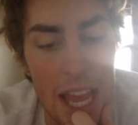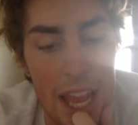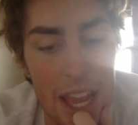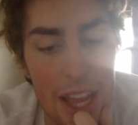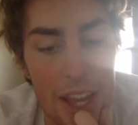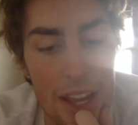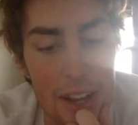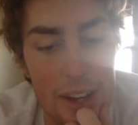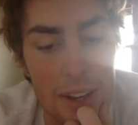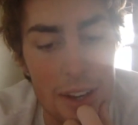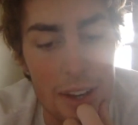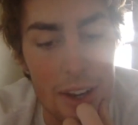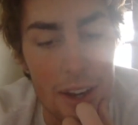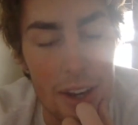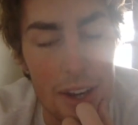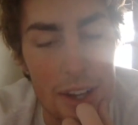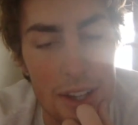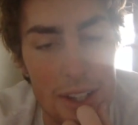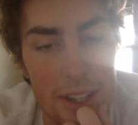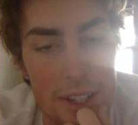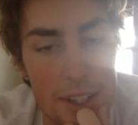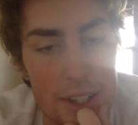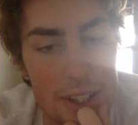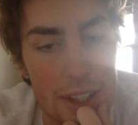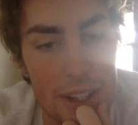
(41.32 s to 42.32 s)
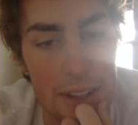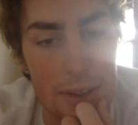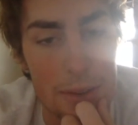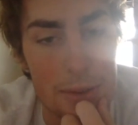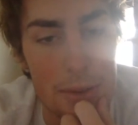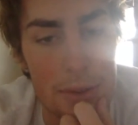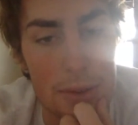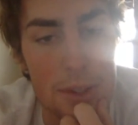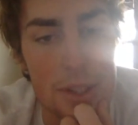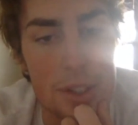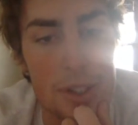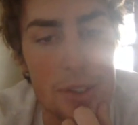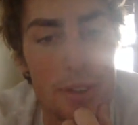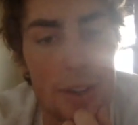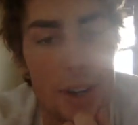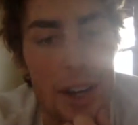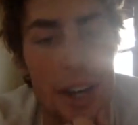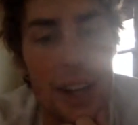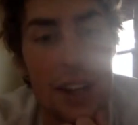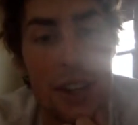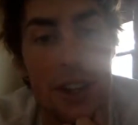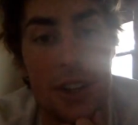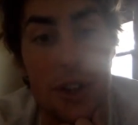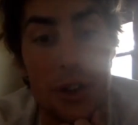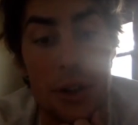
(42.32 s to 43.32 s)
and it was
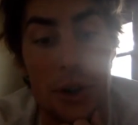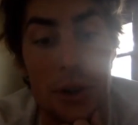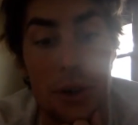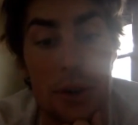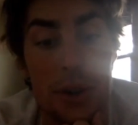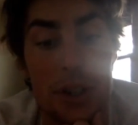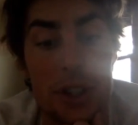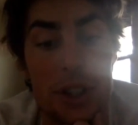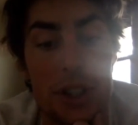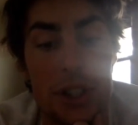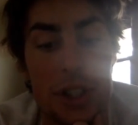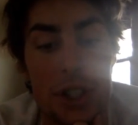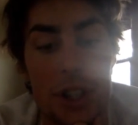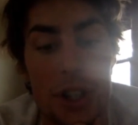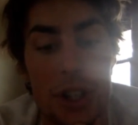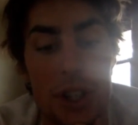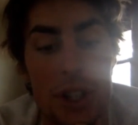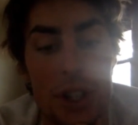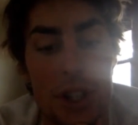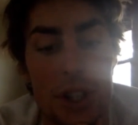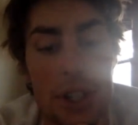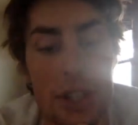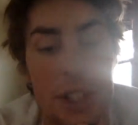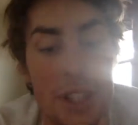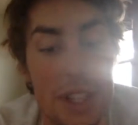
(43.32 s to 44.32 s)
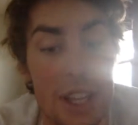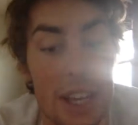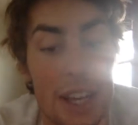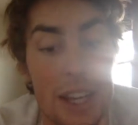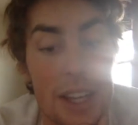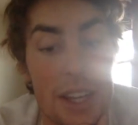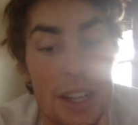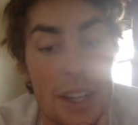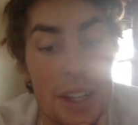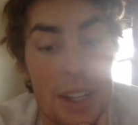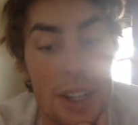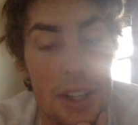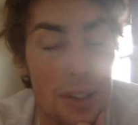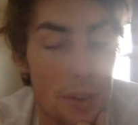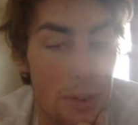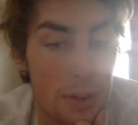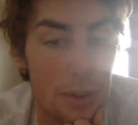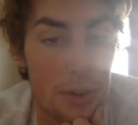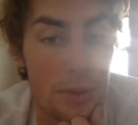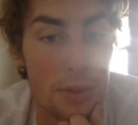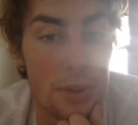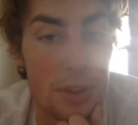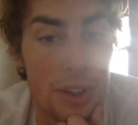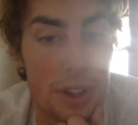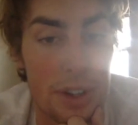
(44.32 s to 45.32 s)
created to ensure that
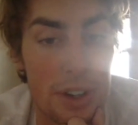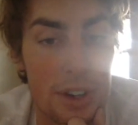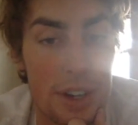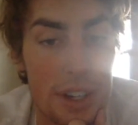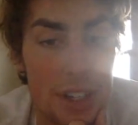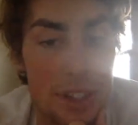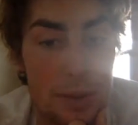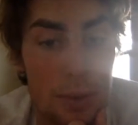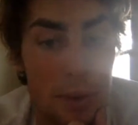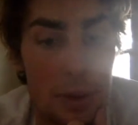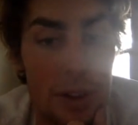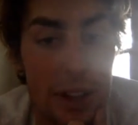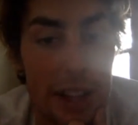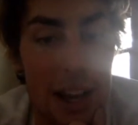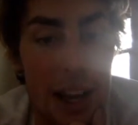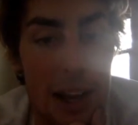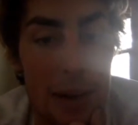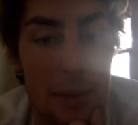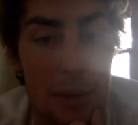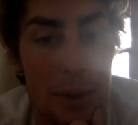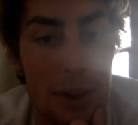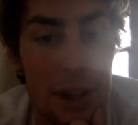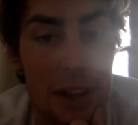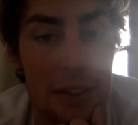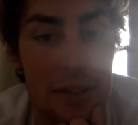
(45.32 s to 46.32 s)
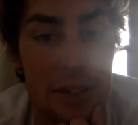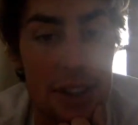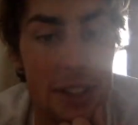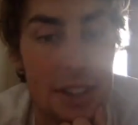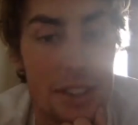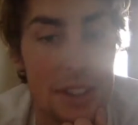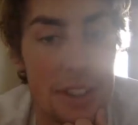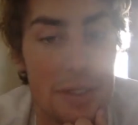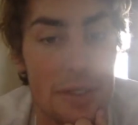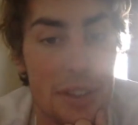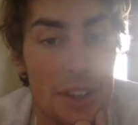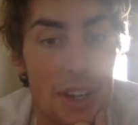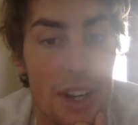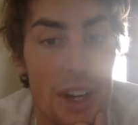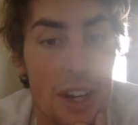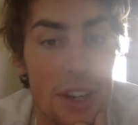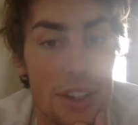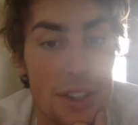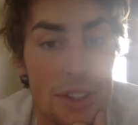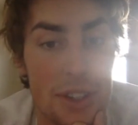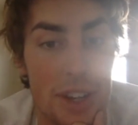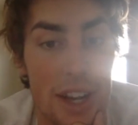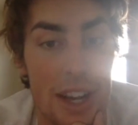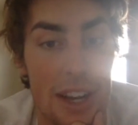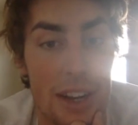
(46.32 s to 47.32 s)
there is reliable evidence of a
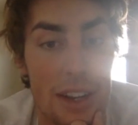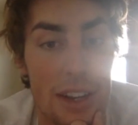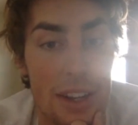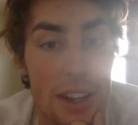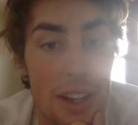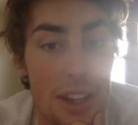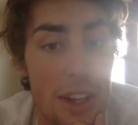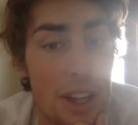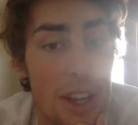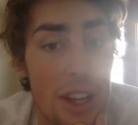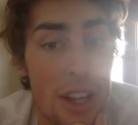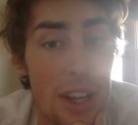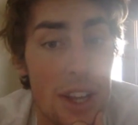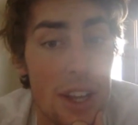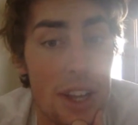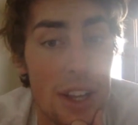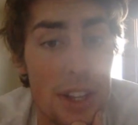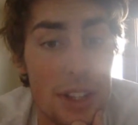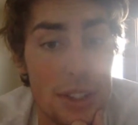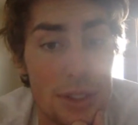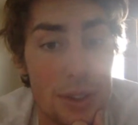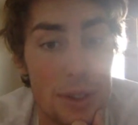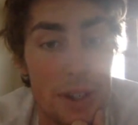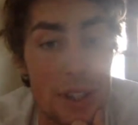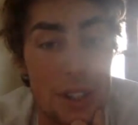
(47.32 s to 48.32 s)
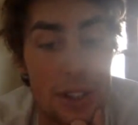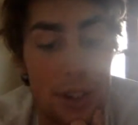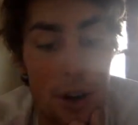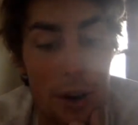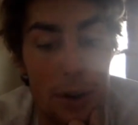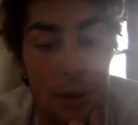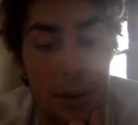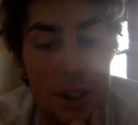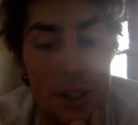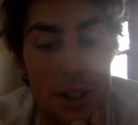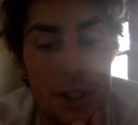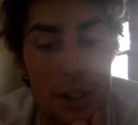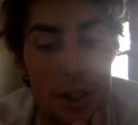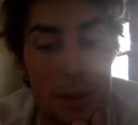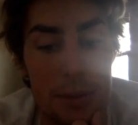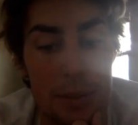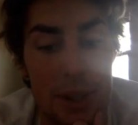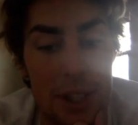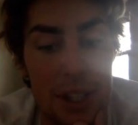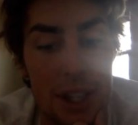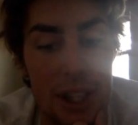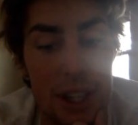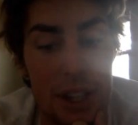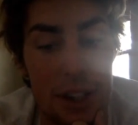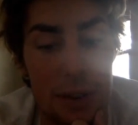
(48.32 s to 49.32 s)
contract. So it always should
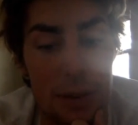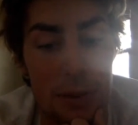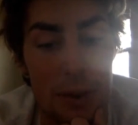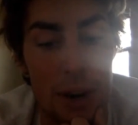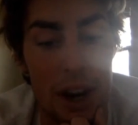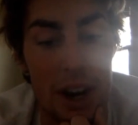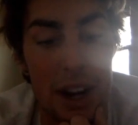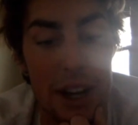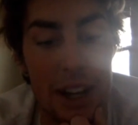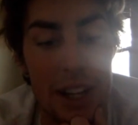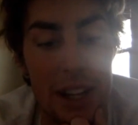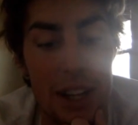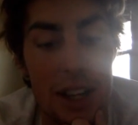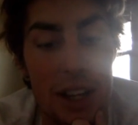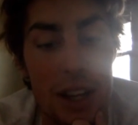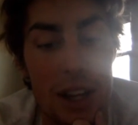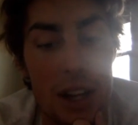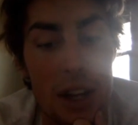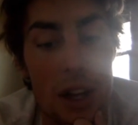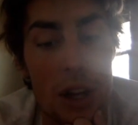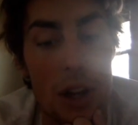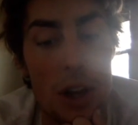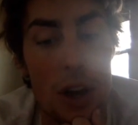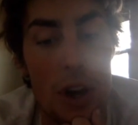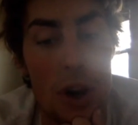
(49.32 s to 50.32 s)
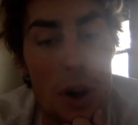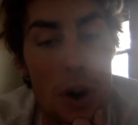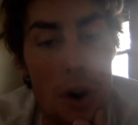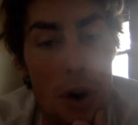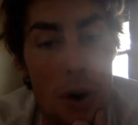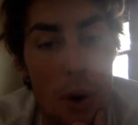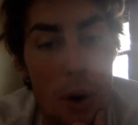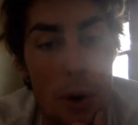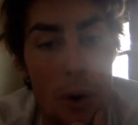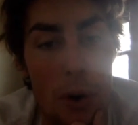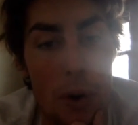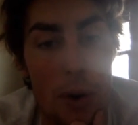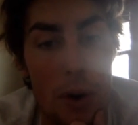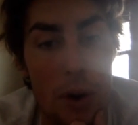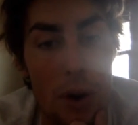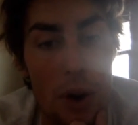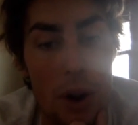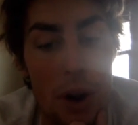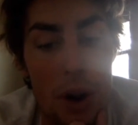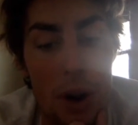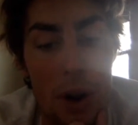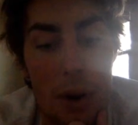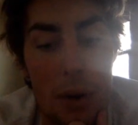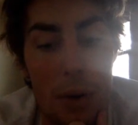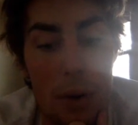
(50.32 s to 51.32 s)
be in writing
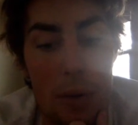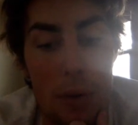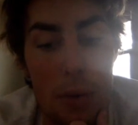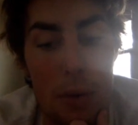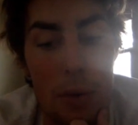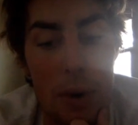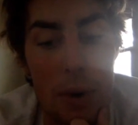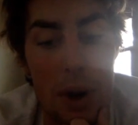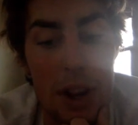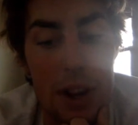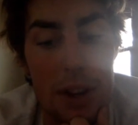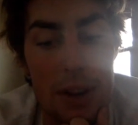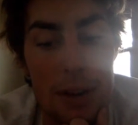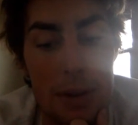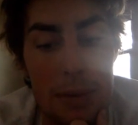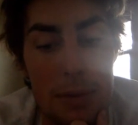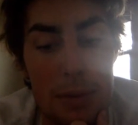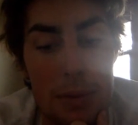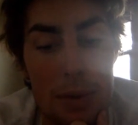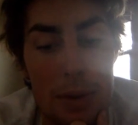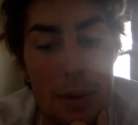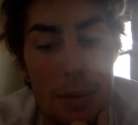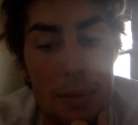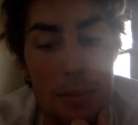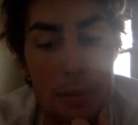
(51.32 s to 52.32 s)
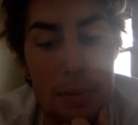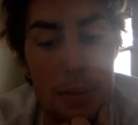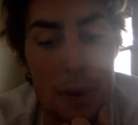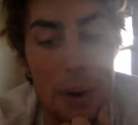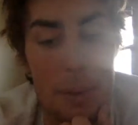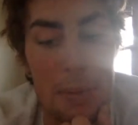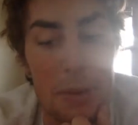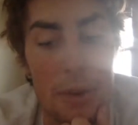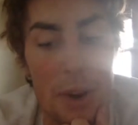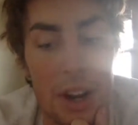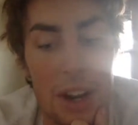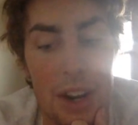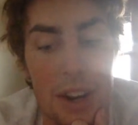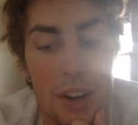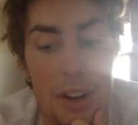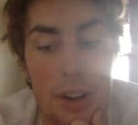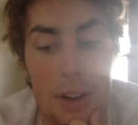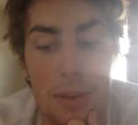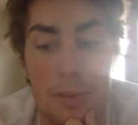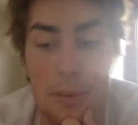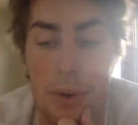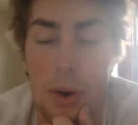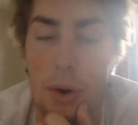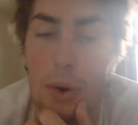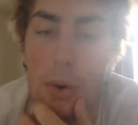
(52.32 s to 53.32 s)
or written
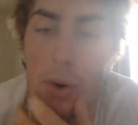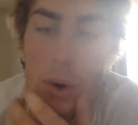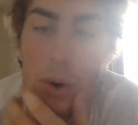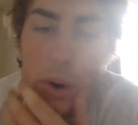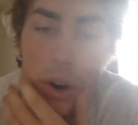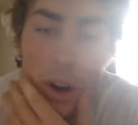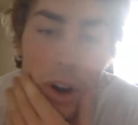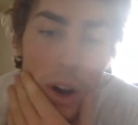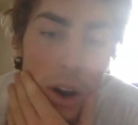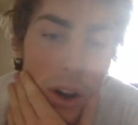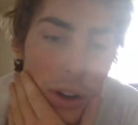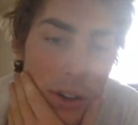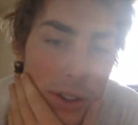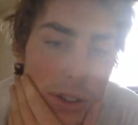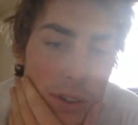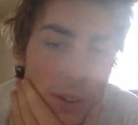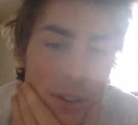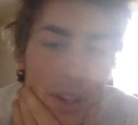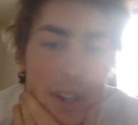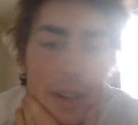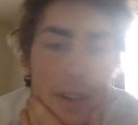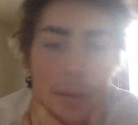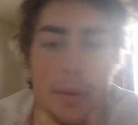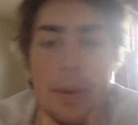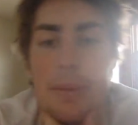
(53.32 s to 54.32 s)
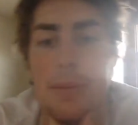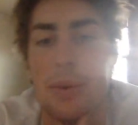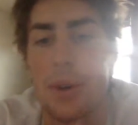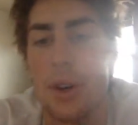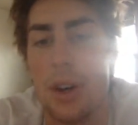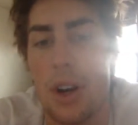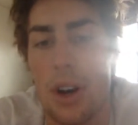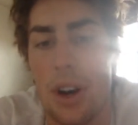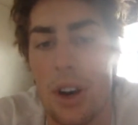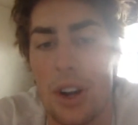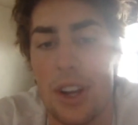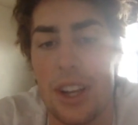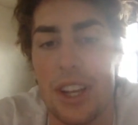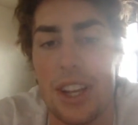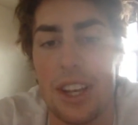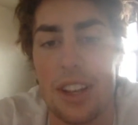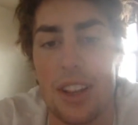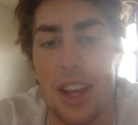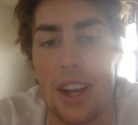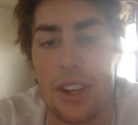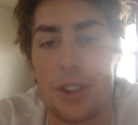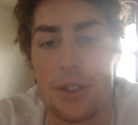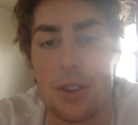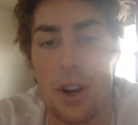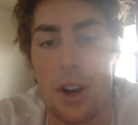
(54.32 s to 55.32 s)
memorandum, or also could be put on
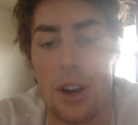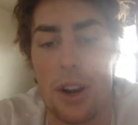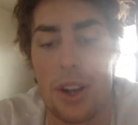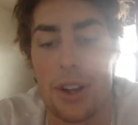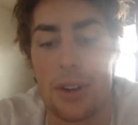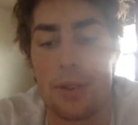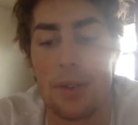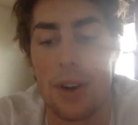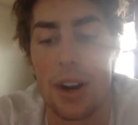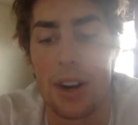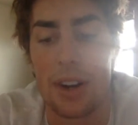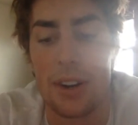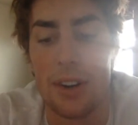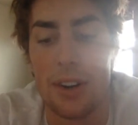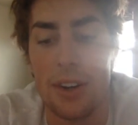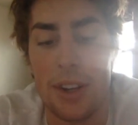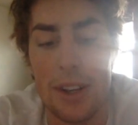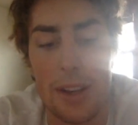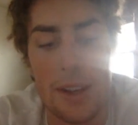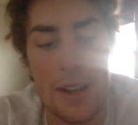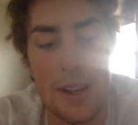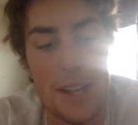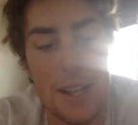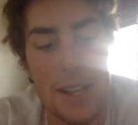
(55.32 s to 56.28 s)
electronic record.